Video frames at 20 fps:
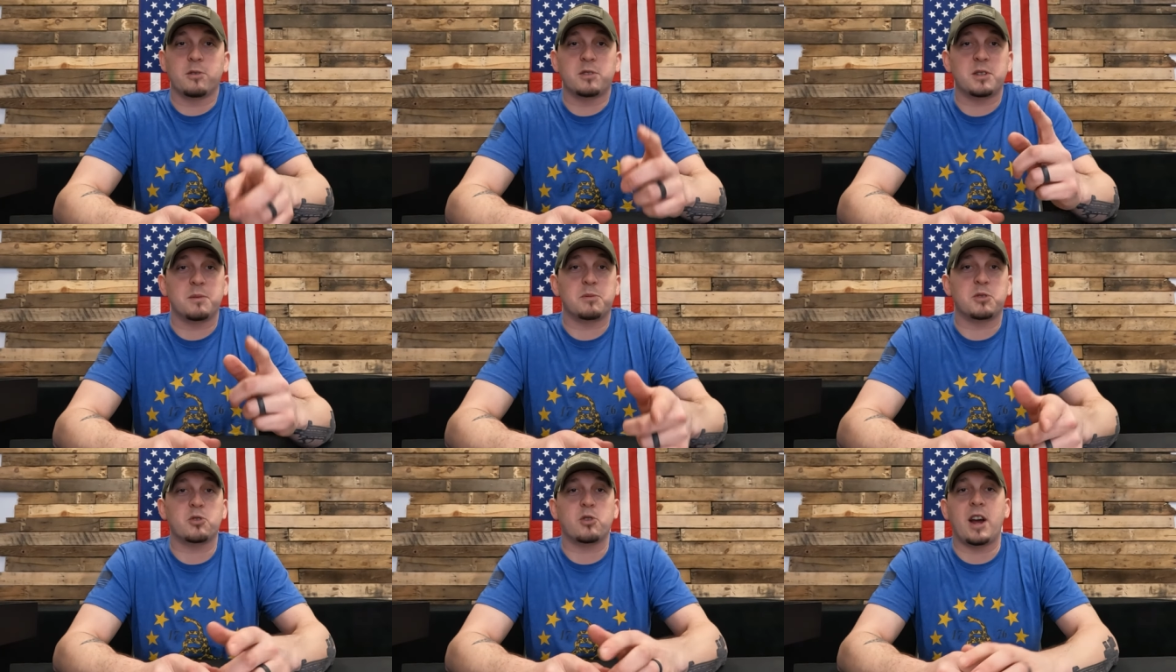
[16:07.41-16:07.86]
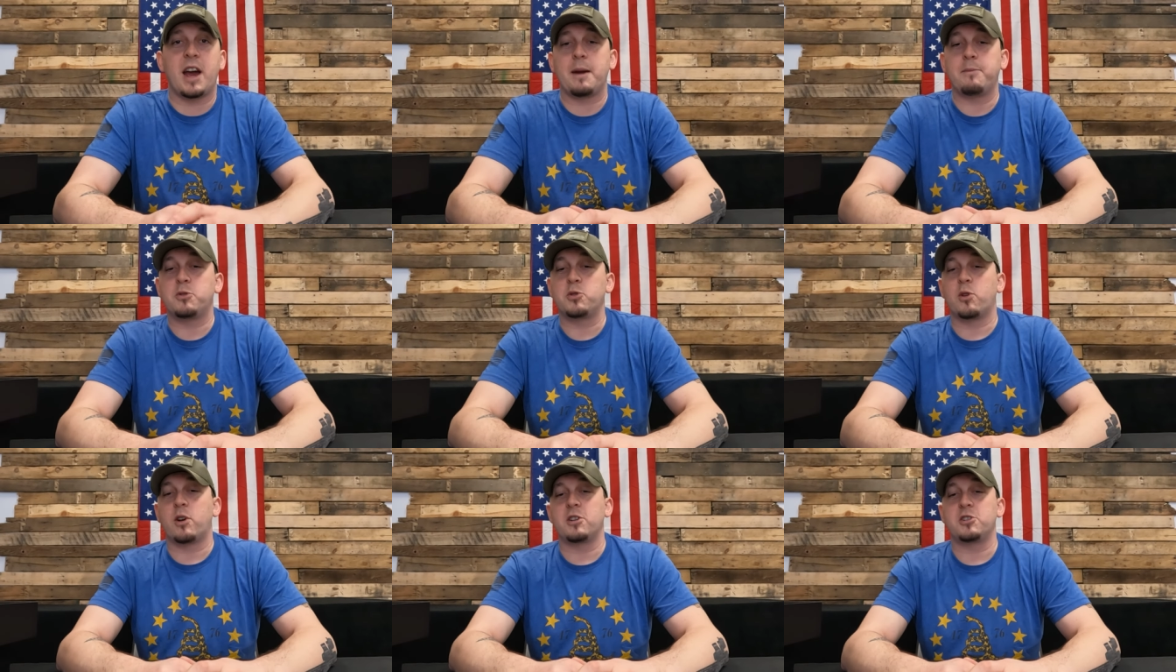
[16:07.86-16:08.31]

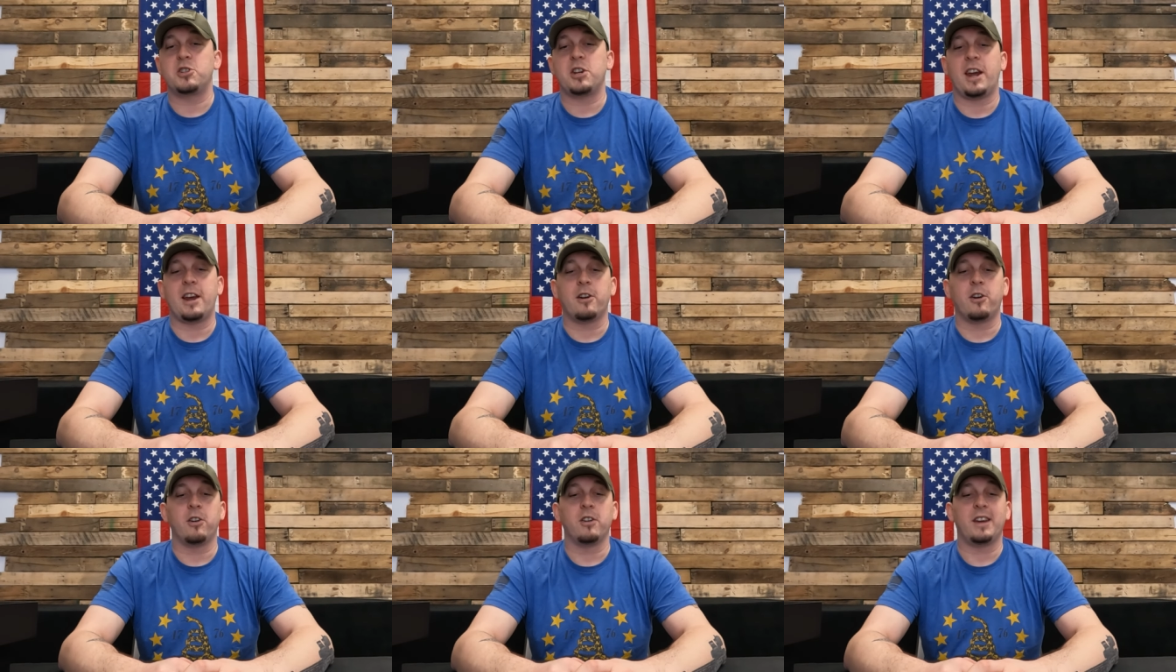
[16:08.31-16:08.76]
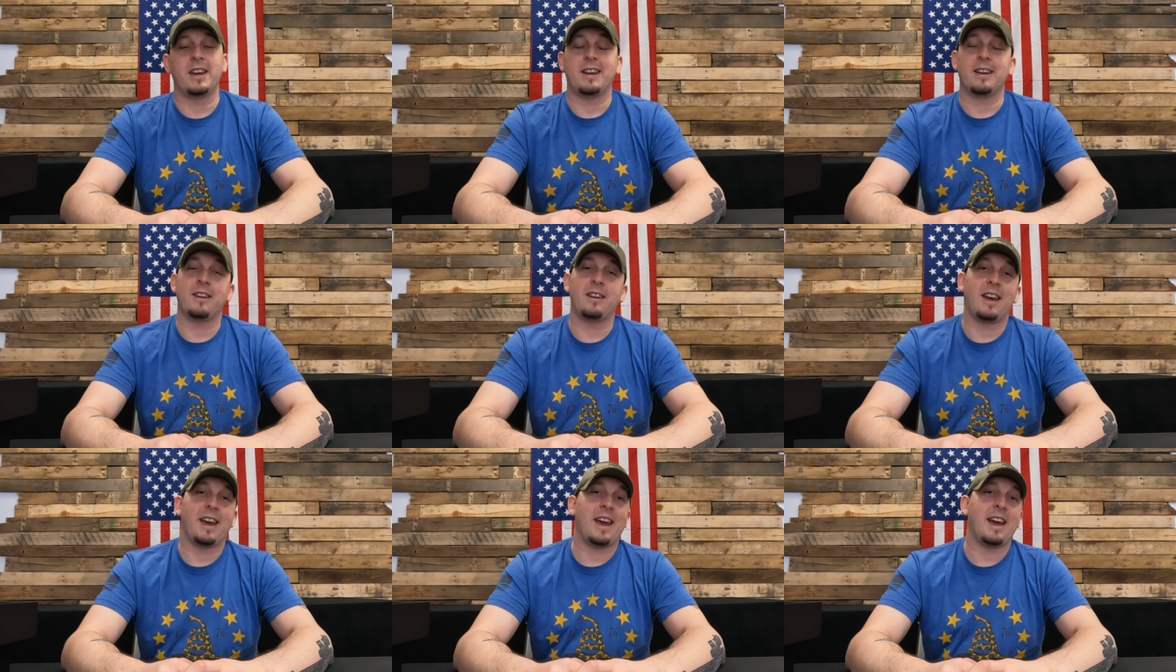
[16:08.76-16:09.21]
subscribe to our channel,
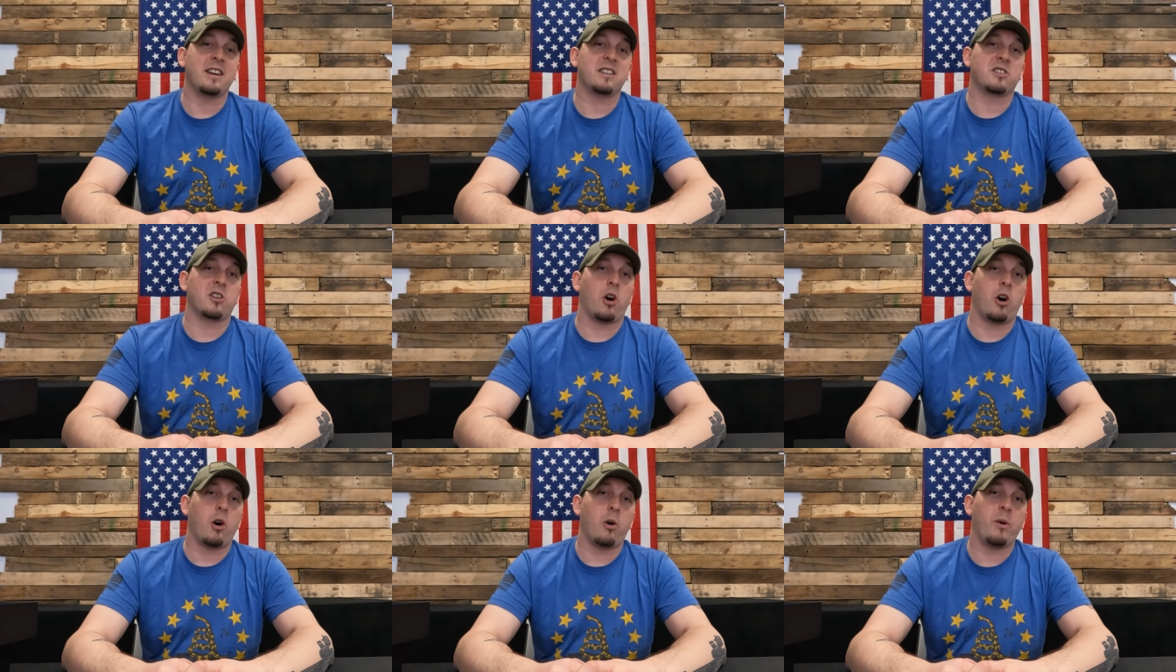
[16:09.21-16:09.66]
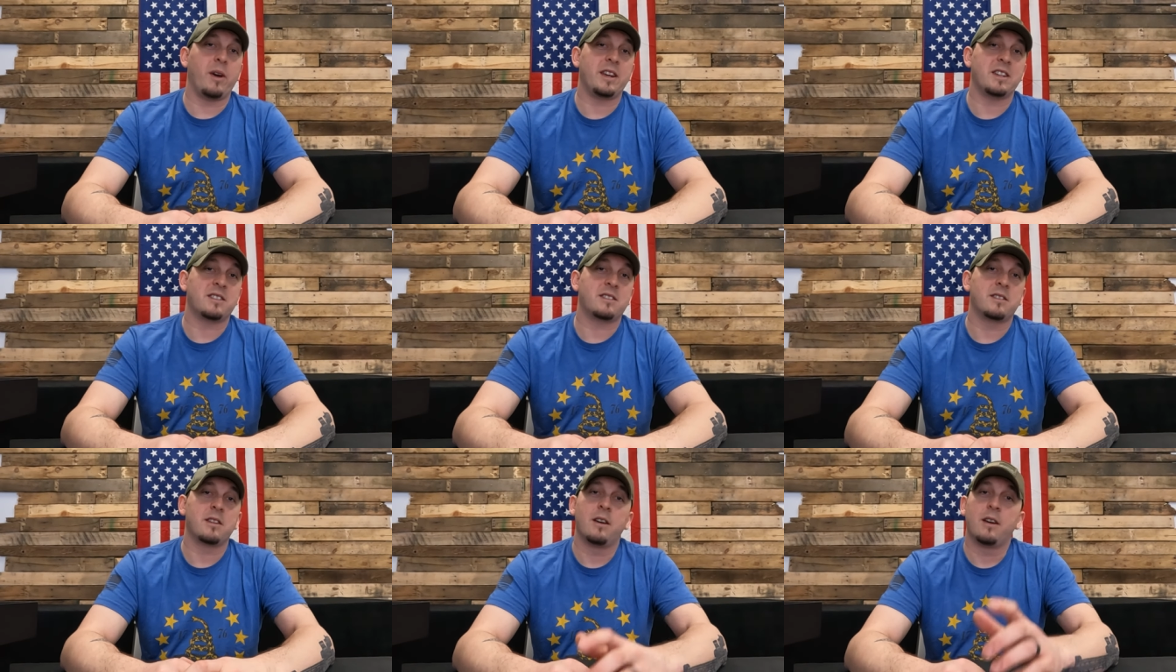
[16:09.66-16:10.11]
and as
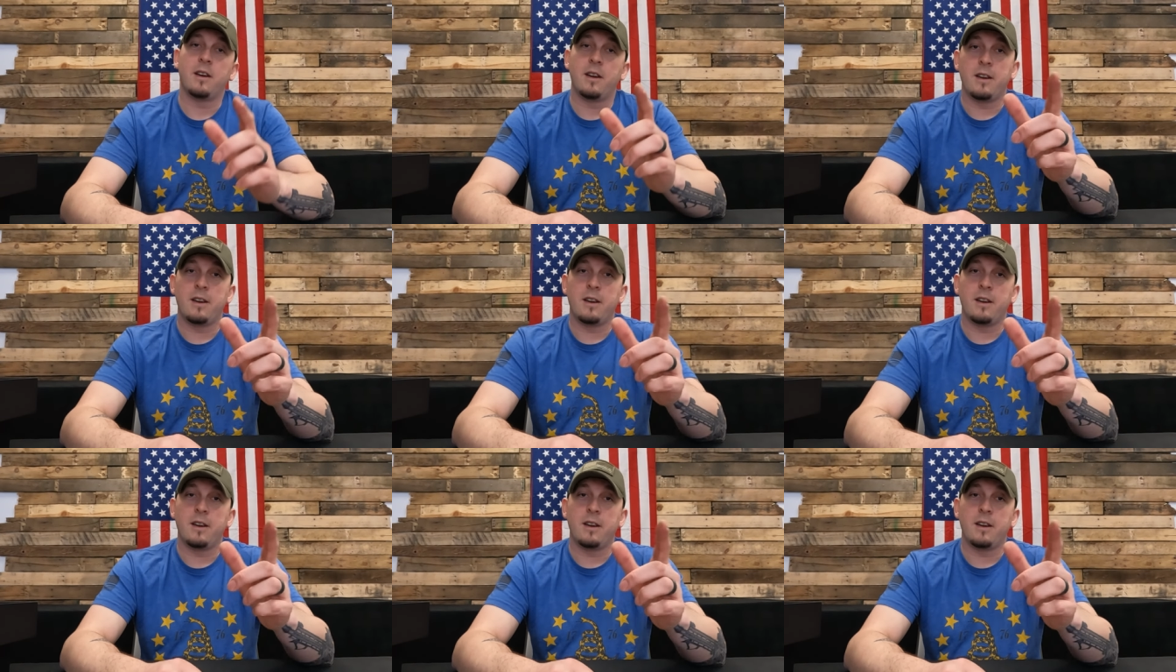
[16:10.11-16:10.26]
always,